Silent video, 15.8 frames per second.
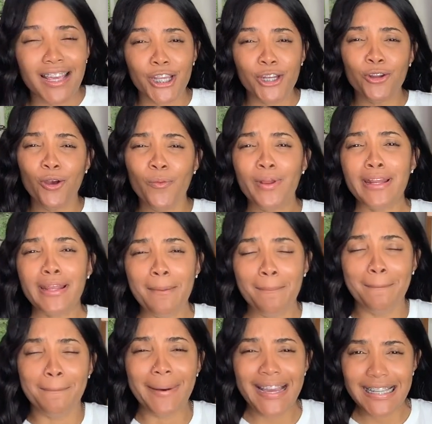know when you're
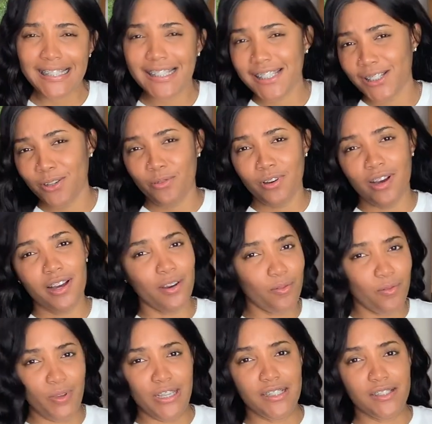biting on hot
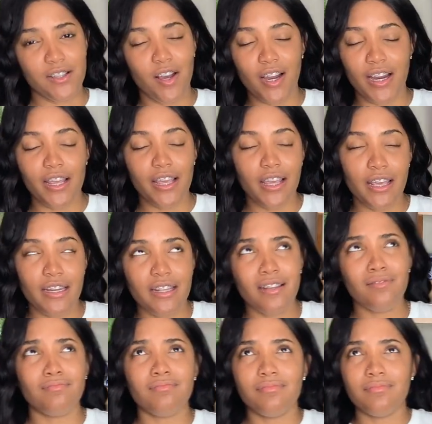wings or
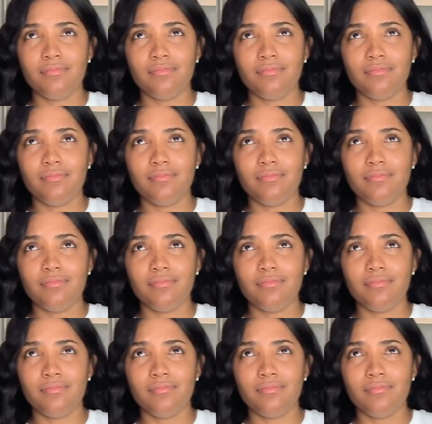any